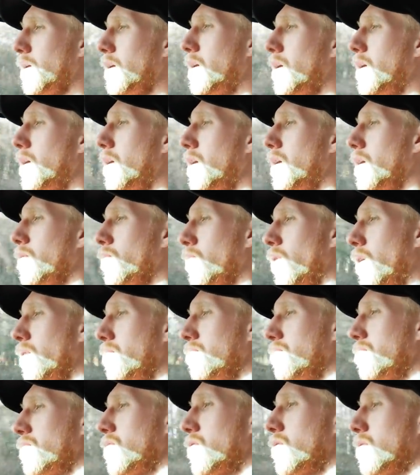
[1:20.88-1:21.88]
Uh,
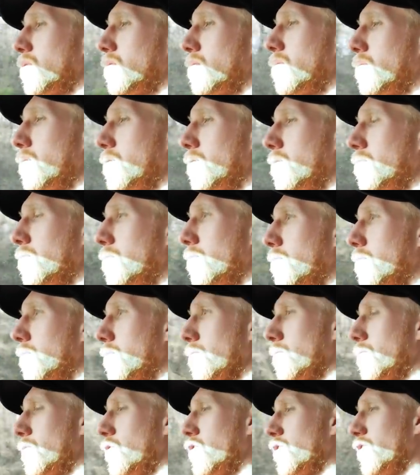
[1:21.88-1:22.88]

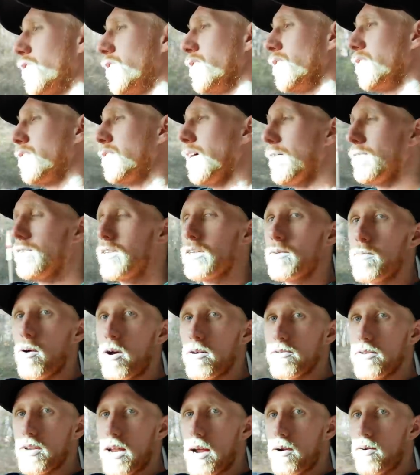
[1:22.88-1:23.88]
well, just under 70
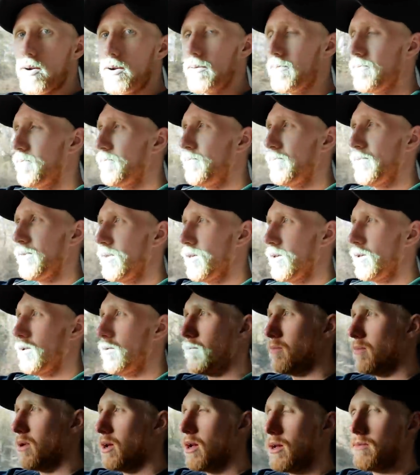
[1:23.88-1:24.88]
miles an hour.
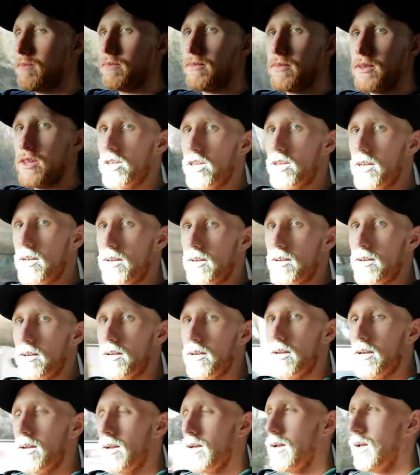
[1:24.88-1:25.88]

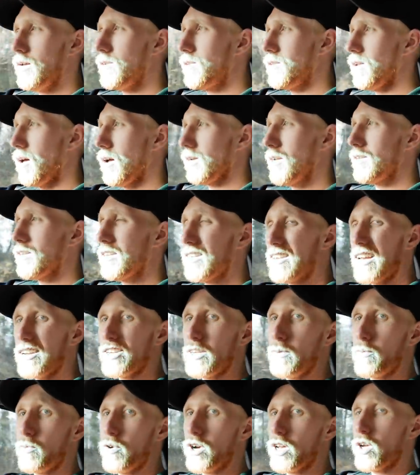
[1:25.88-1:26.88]
But it's nice. It's
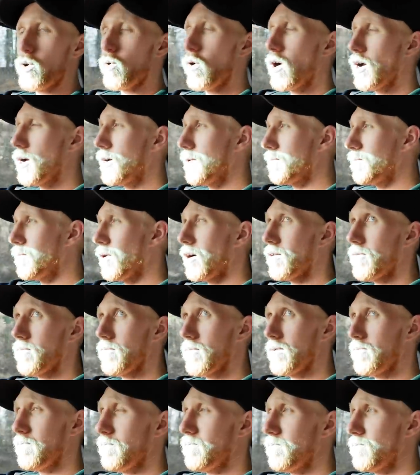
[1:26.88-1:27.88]
actually pretty quiet, apart
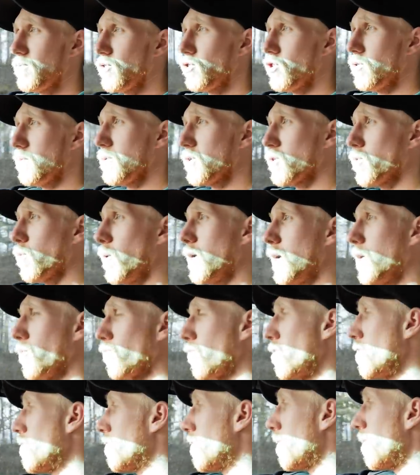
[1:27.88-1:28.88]
from the stupid
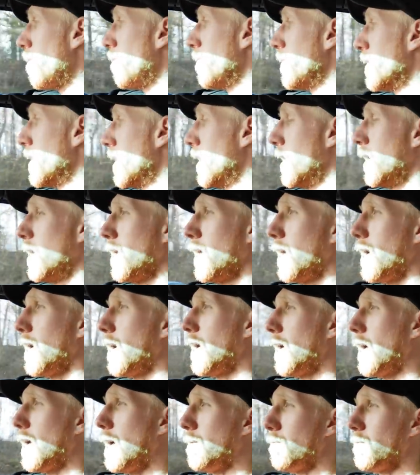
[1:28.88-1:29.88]
squeaky roof
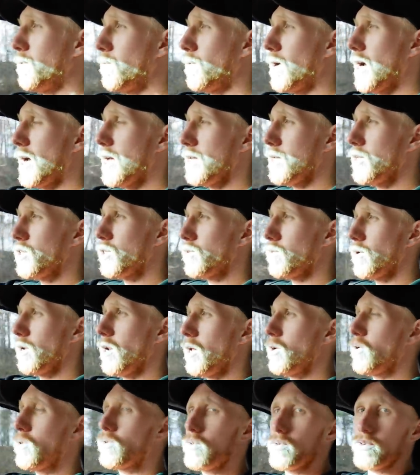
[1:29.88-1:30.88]
um, and we're heading
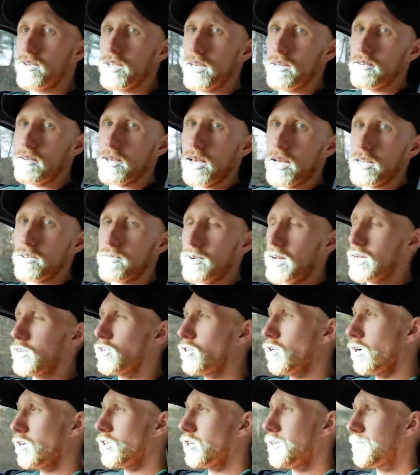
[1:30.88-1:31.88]
to a local CCS
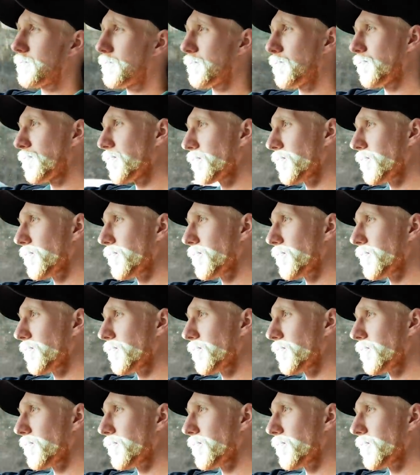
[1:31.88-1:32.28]
fast charger.